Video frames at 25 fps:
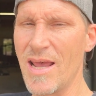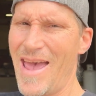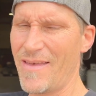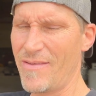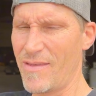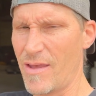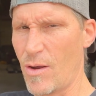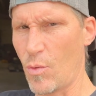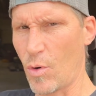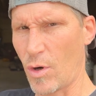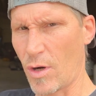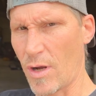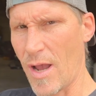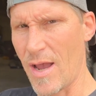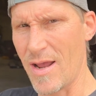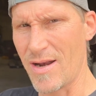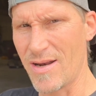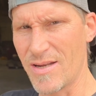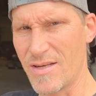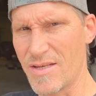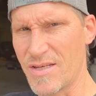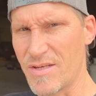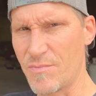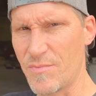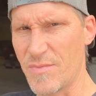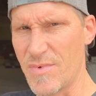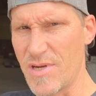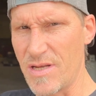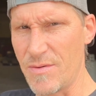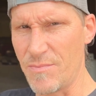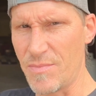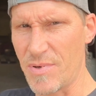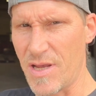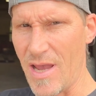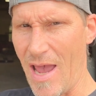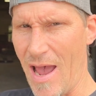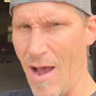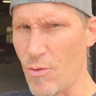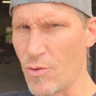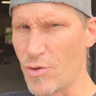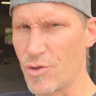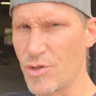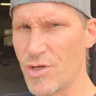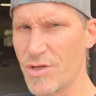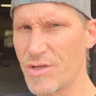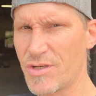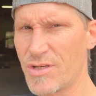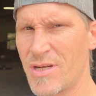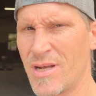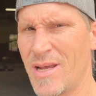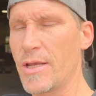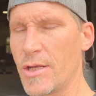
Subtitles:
and they were kind of some deep gouges.